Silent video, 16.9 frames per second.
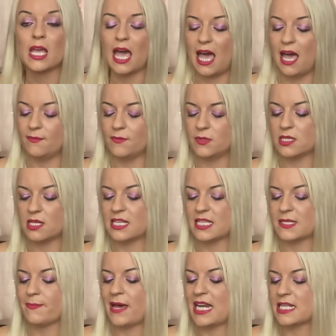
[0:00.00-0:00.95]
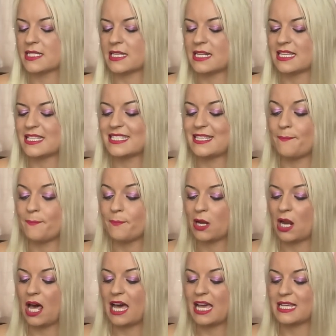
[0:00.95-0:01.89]
Um, so this man is going to
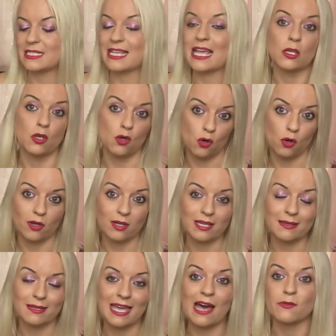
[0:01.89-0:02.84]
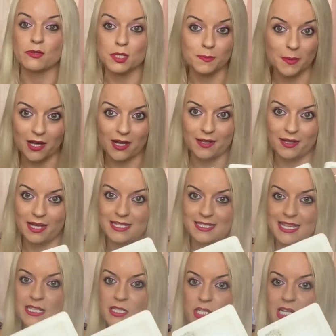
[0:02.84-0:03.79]
symbolize your counterpart
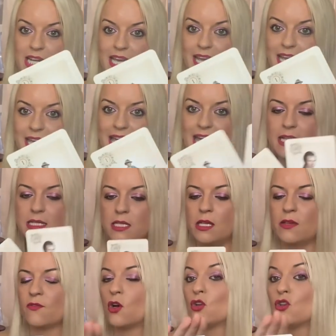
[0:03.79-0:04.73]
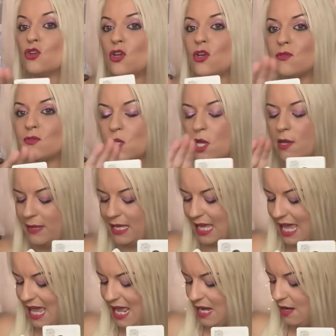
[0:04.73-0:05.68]
essentially okay so you've got news coming
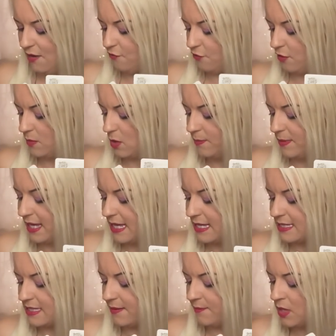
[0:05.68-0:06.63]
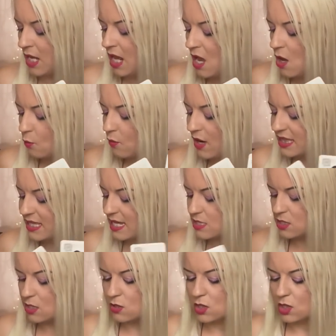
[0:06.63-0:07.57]
in from your person when they
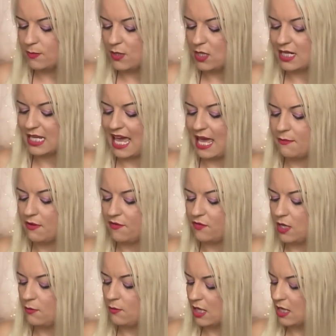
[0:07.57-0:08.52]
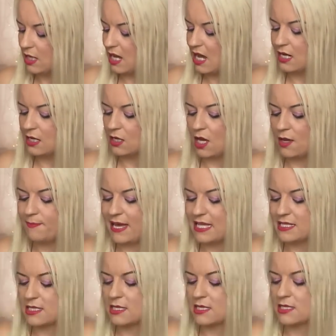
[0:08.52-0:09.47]
do communicate with you we're going to kind of go
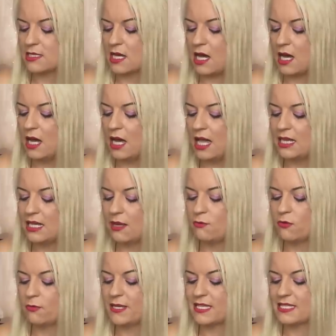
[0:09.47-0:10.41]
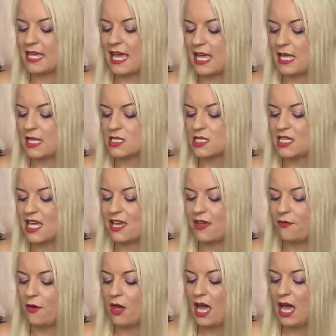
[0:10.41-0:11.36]
back to the start and they will be saying to
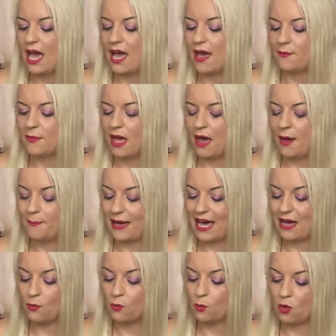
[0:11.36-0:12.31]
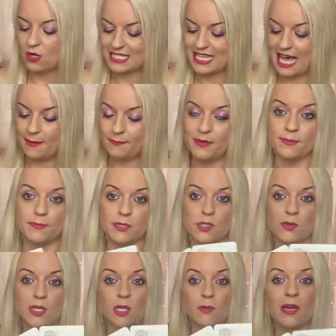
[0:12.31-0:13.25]
you um, about what's happened
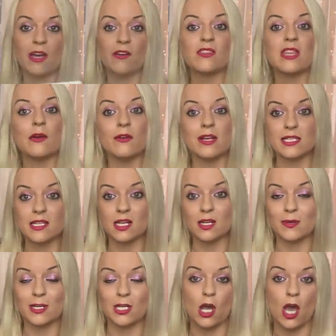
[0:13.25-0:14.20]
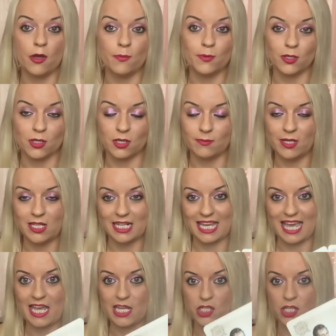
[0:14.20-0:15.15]
between you both there is going to be an open
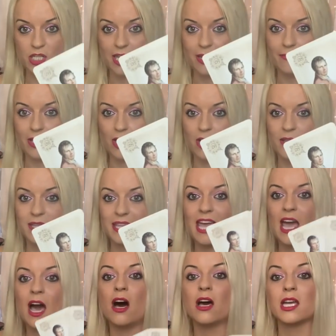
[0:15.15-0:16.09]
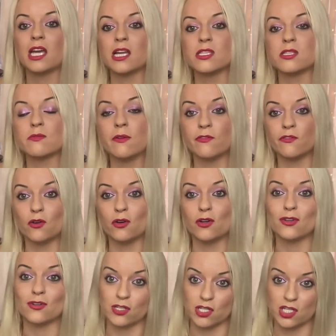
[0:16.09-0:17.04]
communication going on they aren't going to
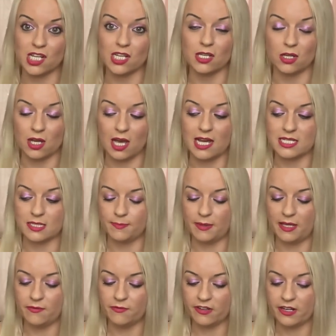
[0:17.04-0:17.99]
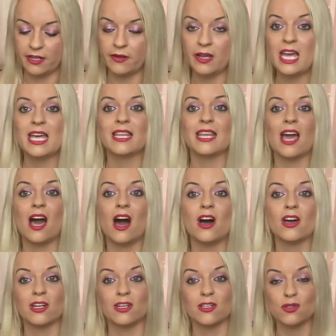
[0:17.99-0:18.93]
avoid all the shit you guys have been through they
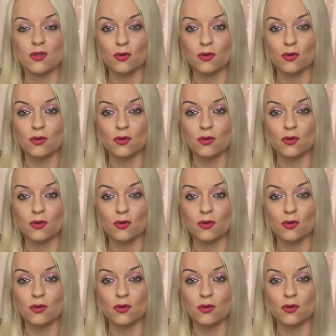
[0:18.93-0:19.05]
are going to